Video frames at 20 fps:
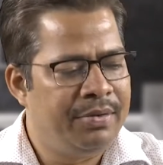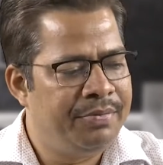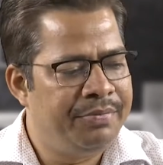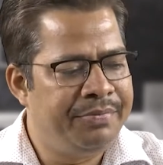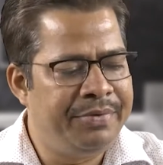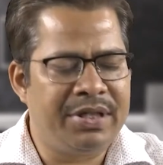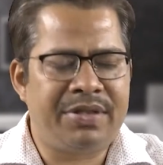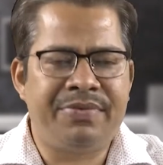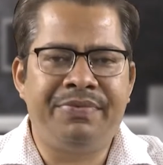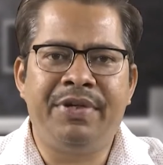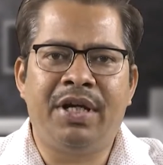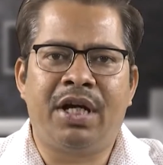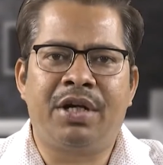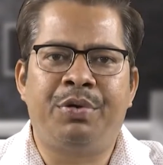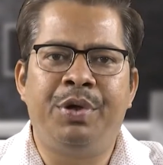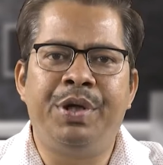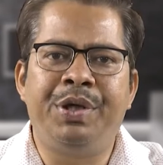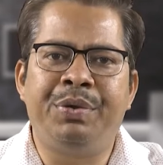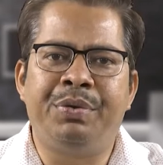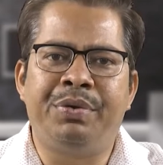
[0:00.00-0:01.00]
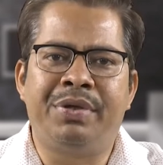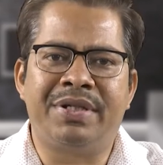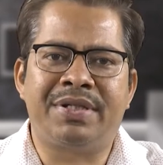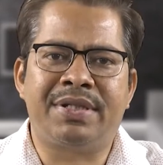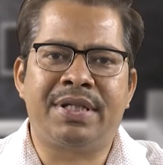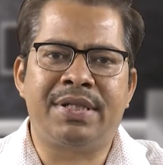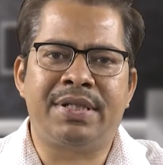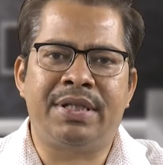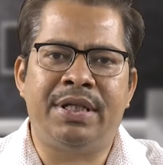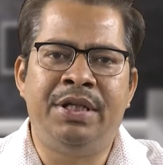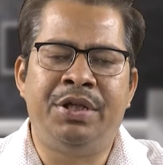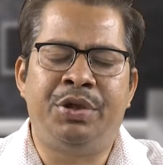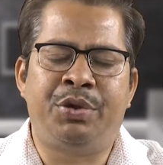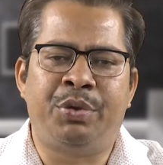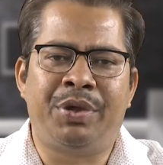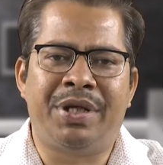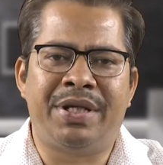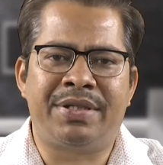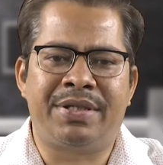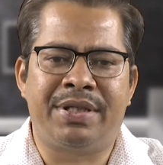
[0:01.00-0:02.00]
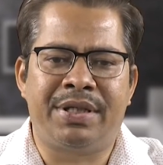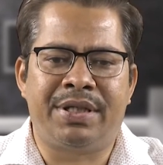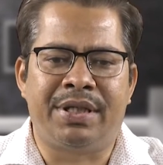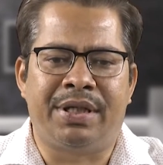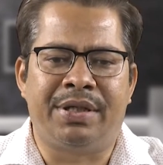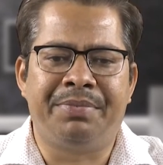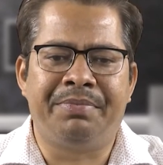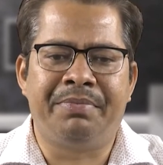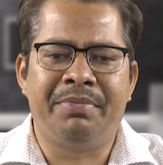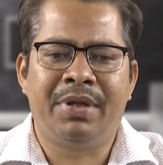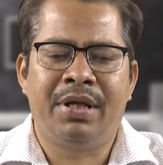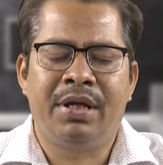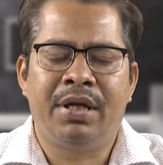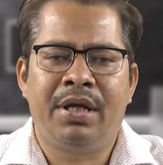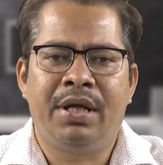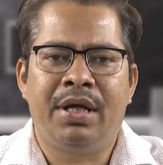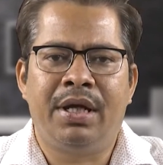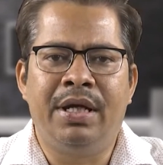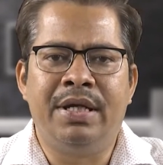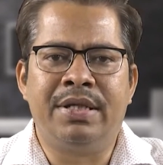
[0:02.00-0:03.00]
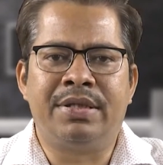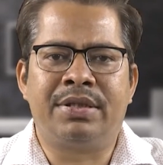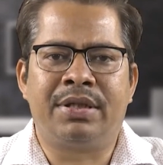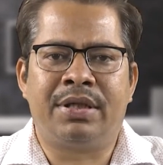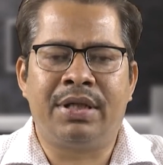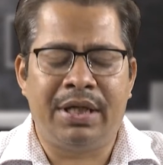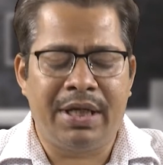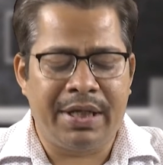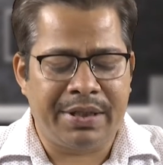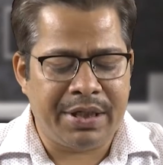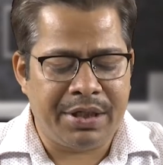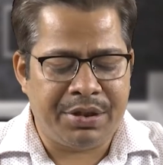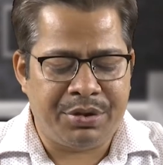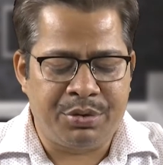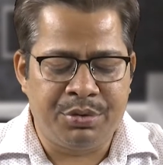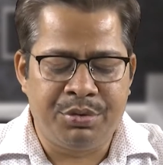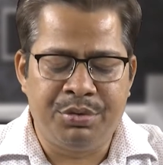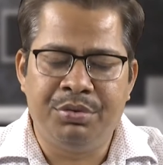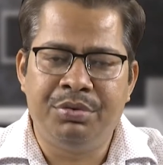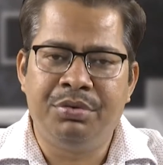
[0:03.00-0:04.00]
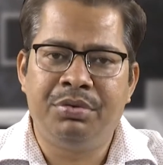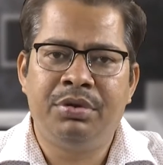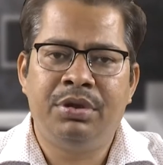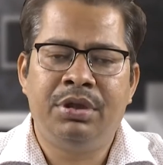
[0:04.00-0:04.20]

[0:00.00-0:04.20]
which we are going to discuss in today's session is related to